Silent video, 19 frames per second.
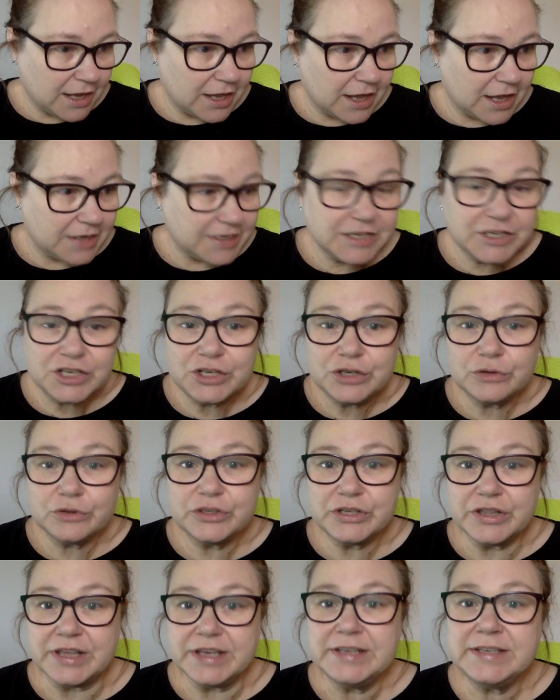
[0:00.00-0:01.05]
Additional
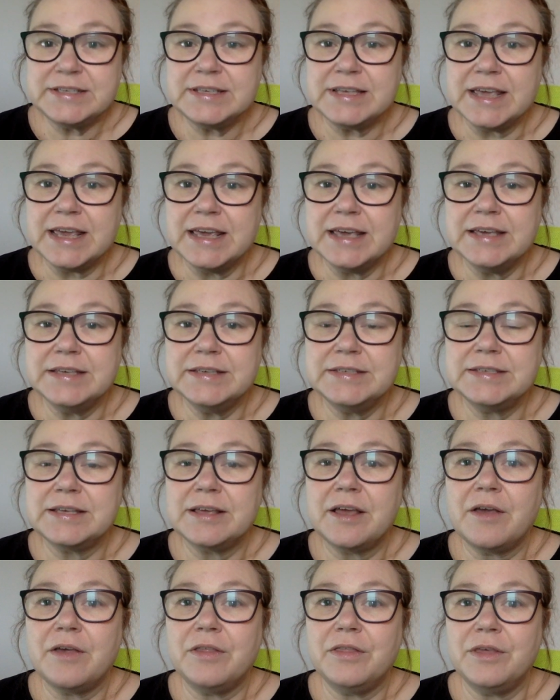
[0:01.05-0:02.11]
to this is
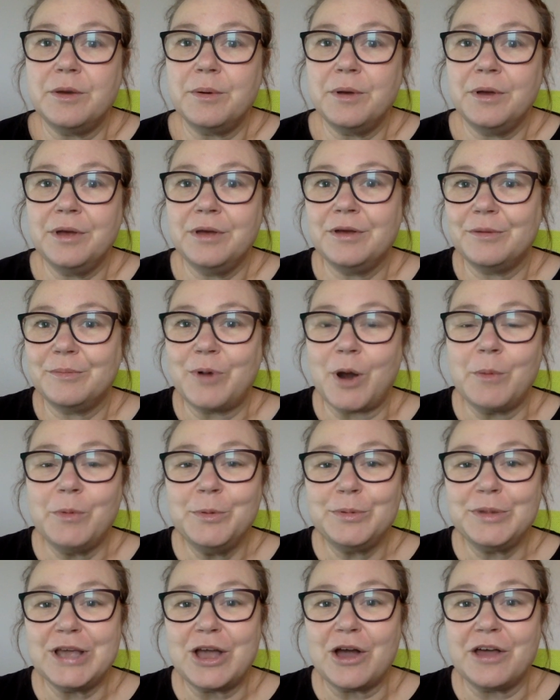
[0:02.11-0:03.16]

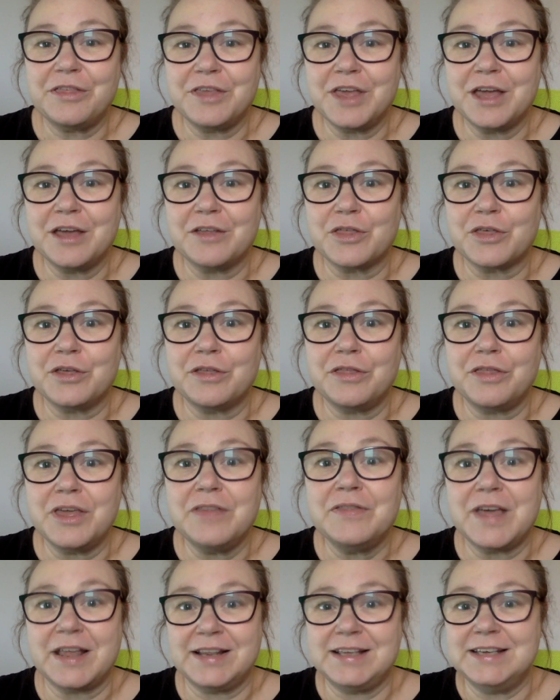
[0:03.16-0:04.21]
probably I think the thing
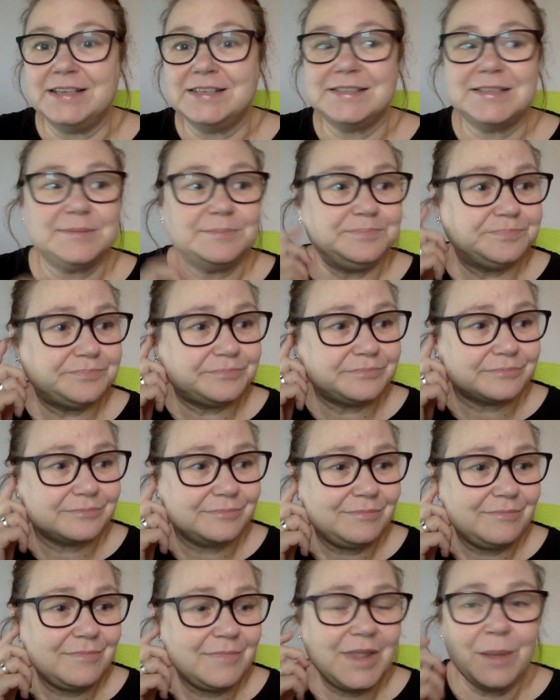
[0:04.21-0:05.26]
that is
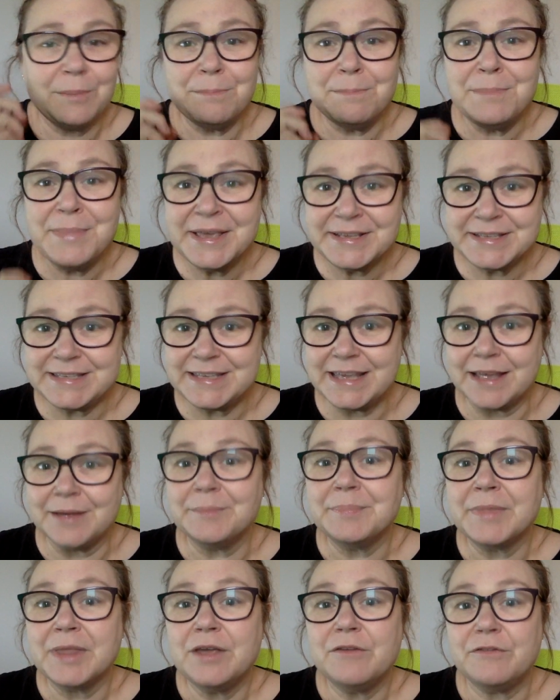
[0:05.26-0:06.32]
missing
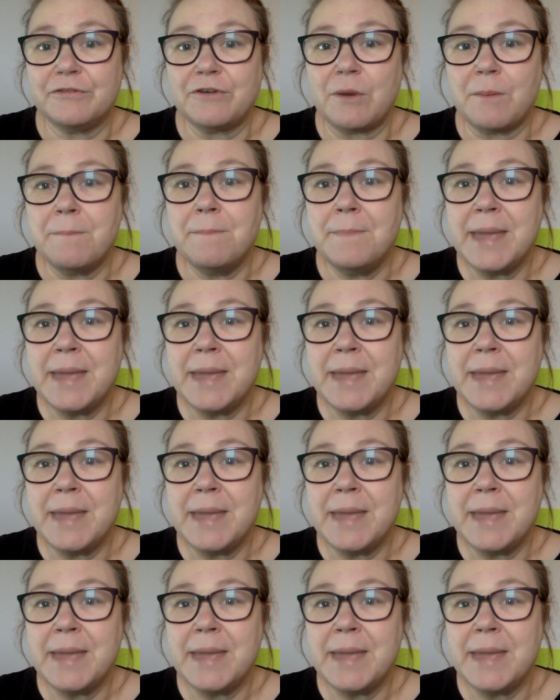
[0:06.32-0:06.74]
from